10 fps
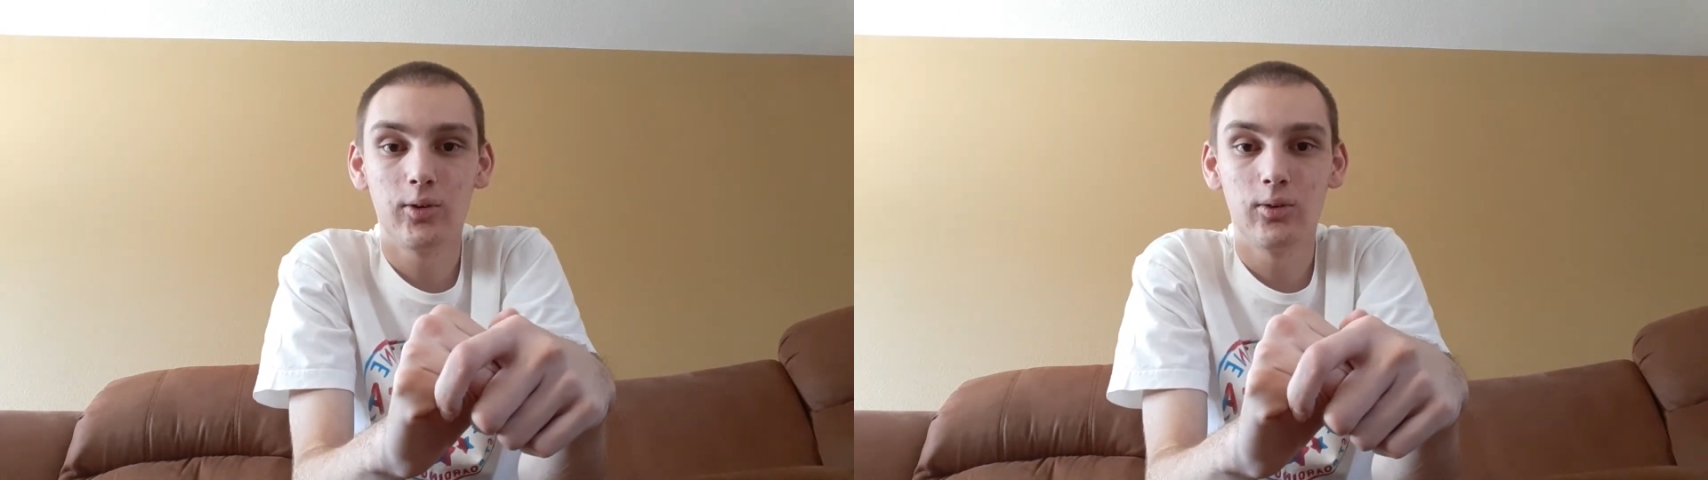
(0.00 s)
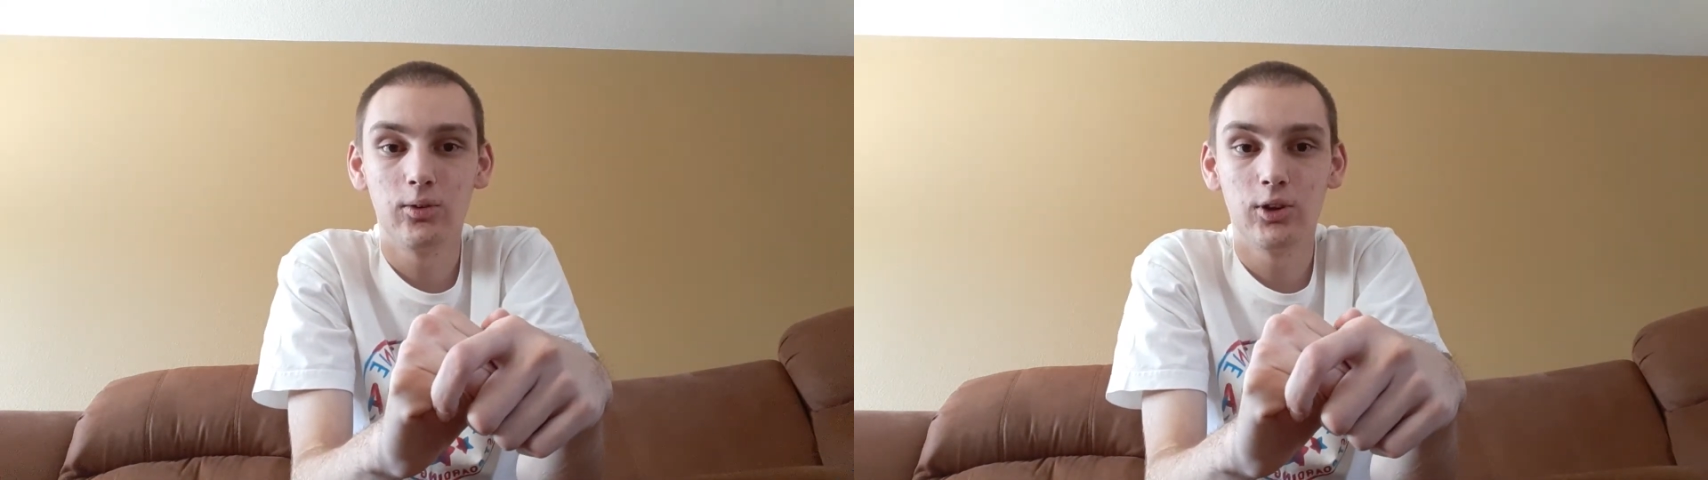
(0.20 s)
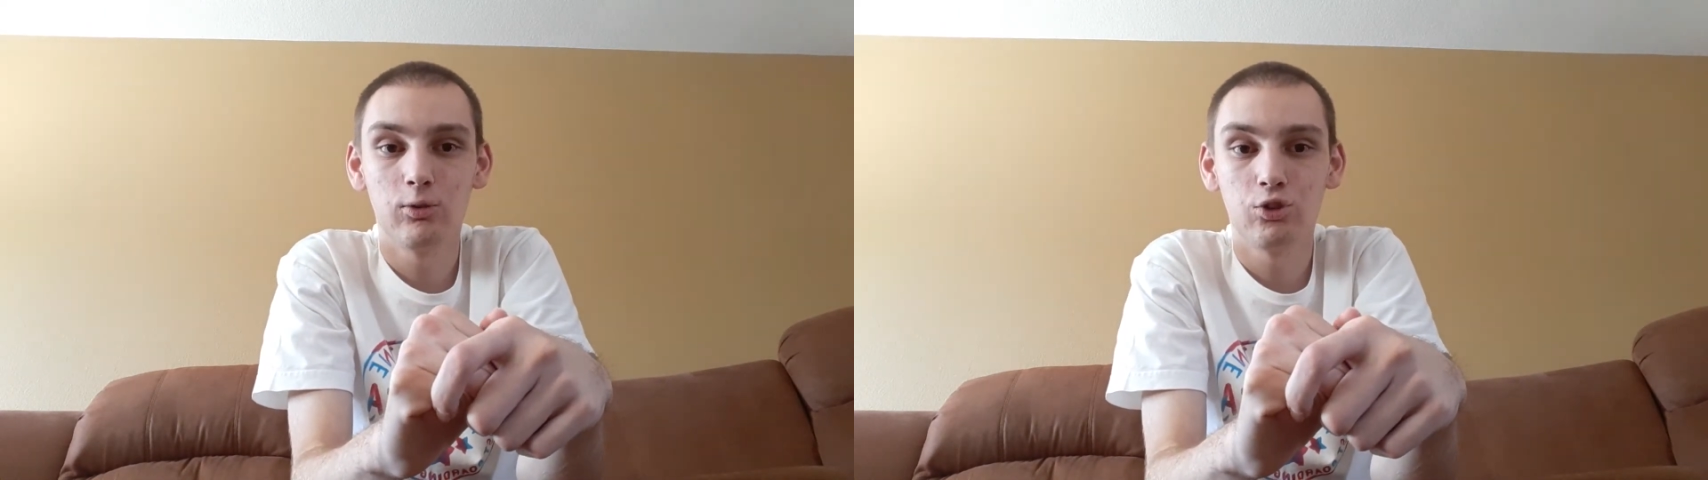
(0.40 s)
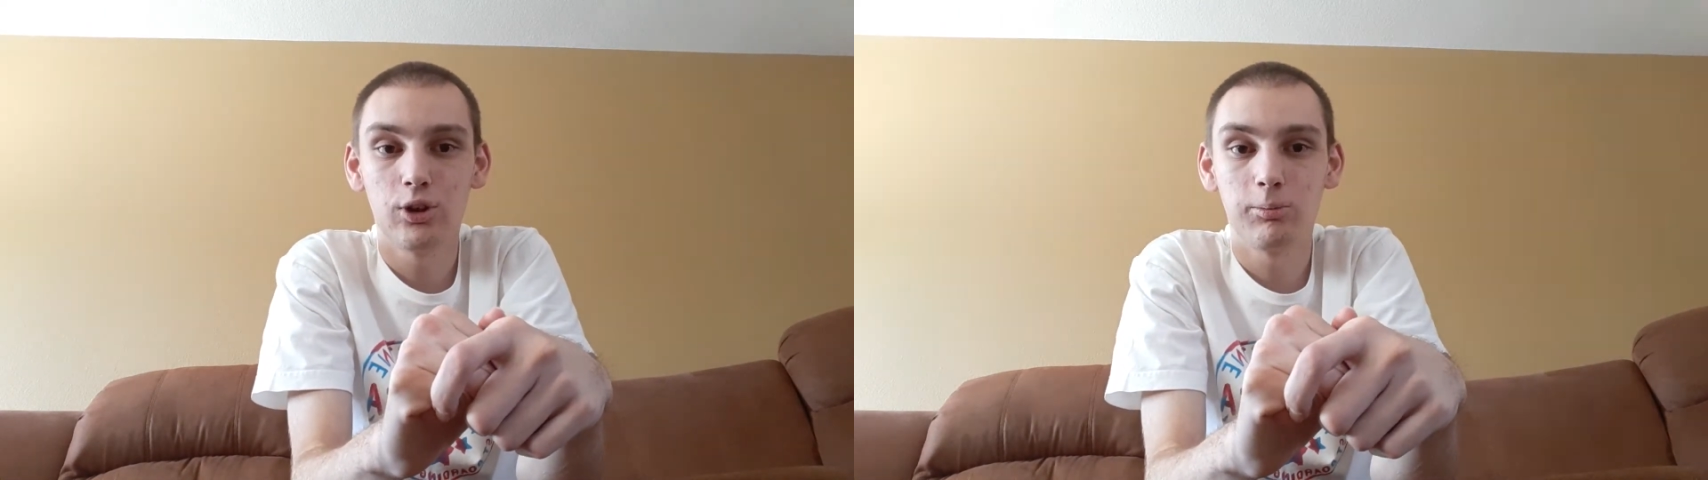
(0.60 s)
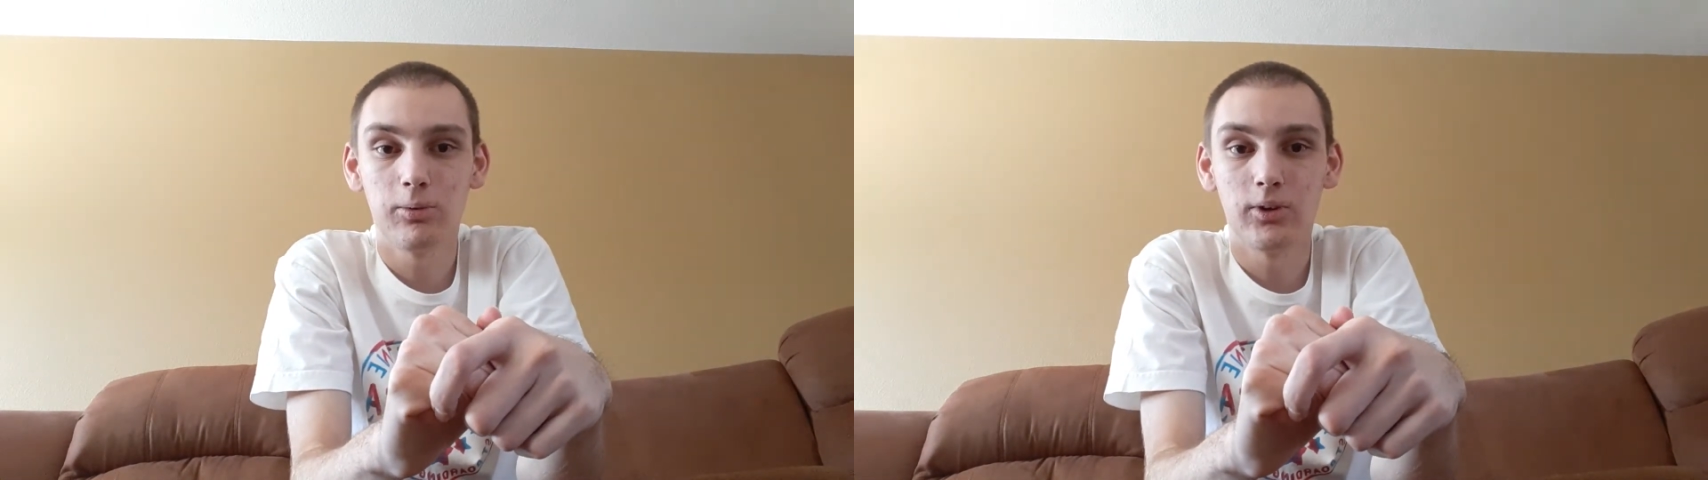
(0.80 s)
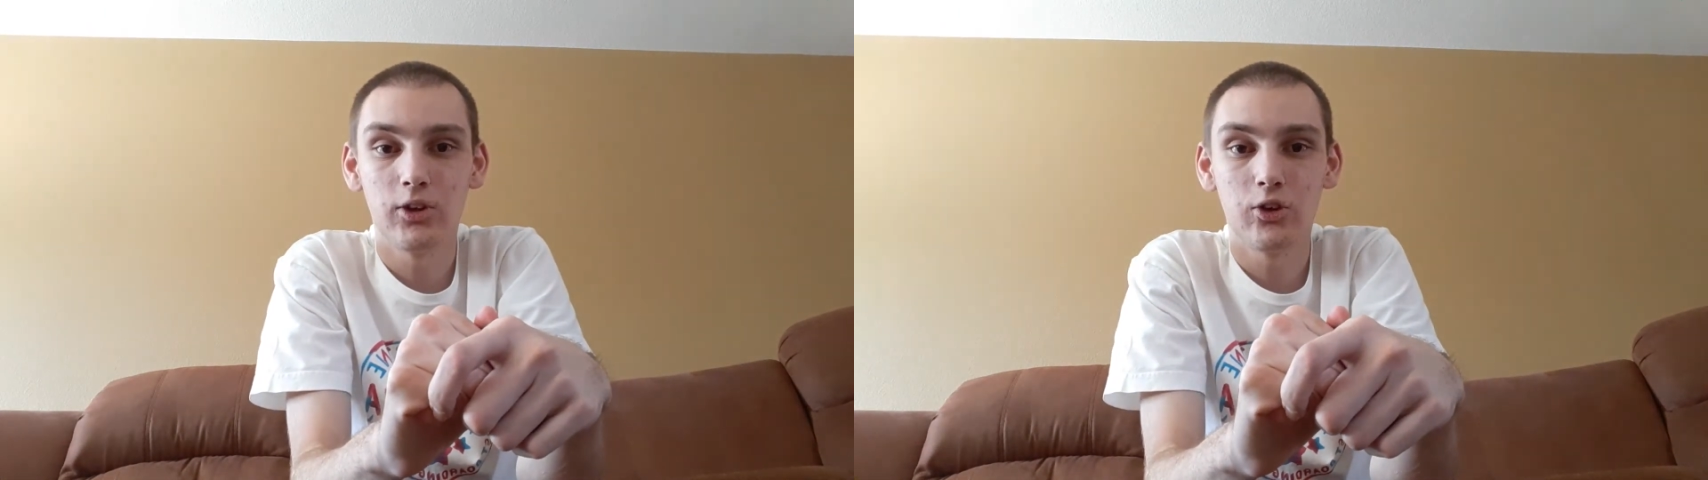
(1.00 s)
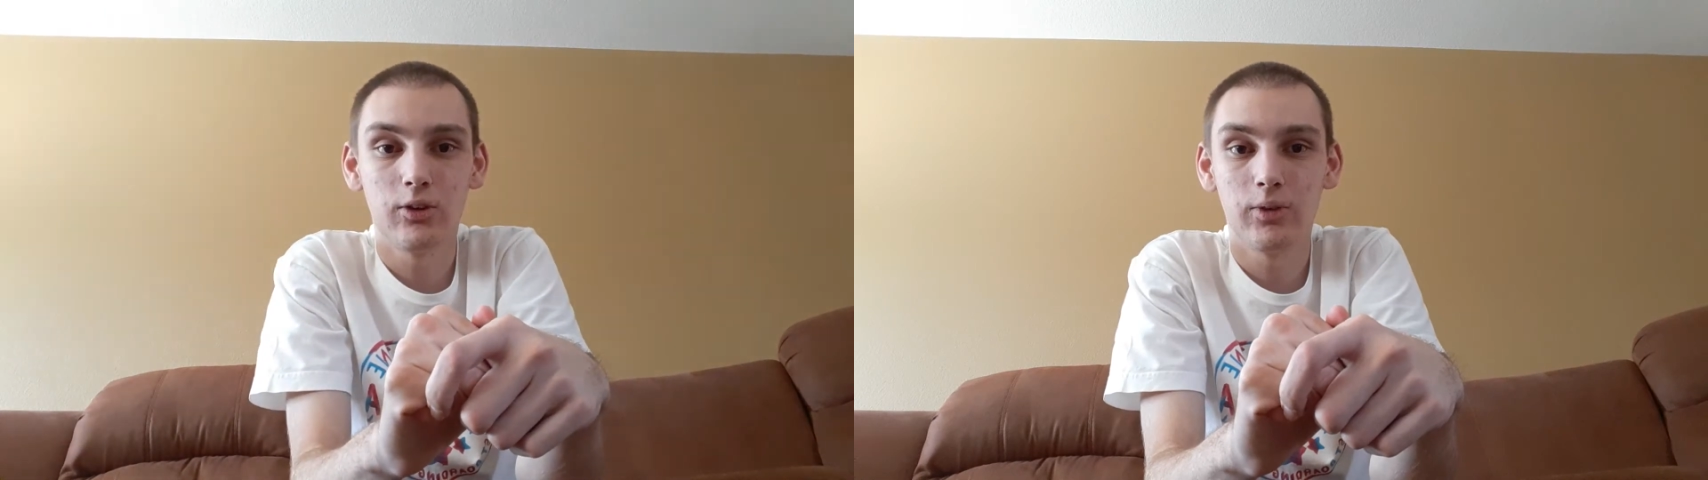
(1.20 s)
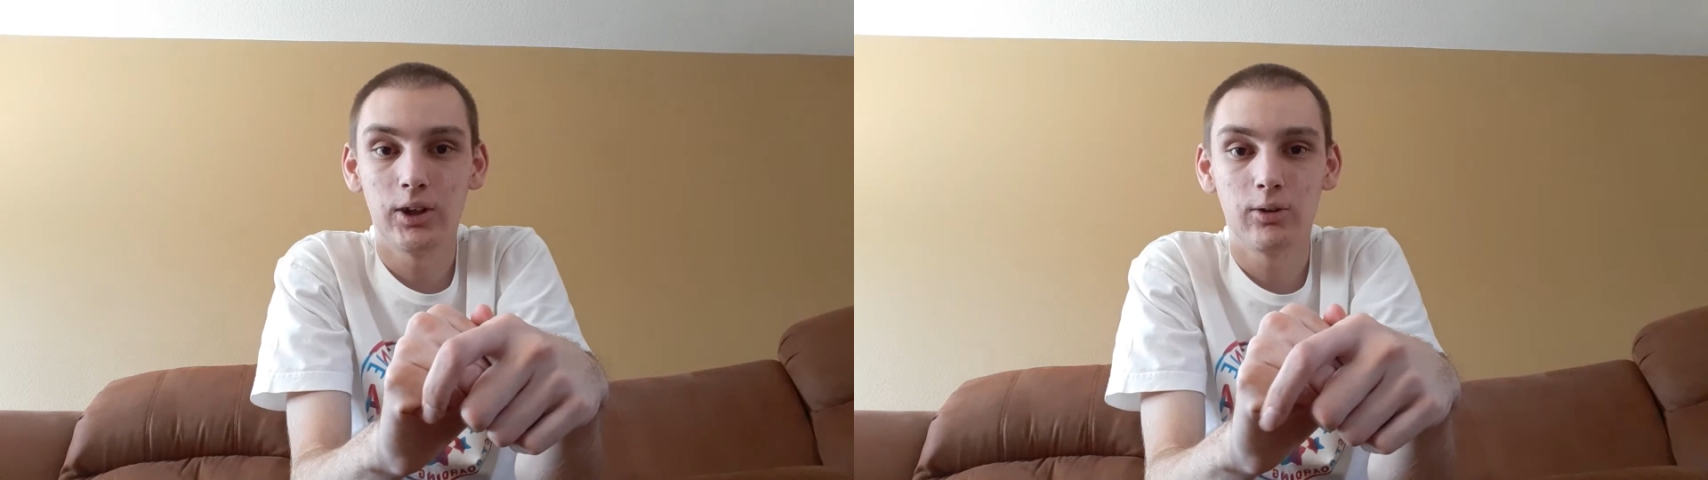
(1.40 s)
own gift shop where they sell
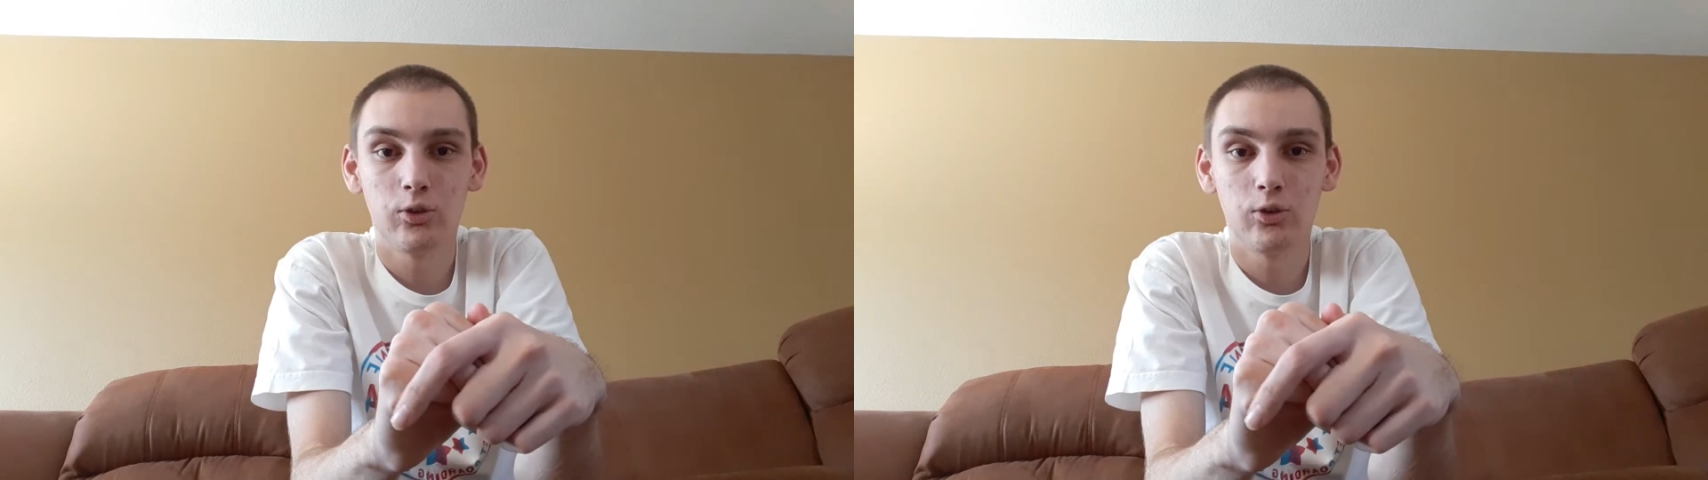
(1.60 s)
like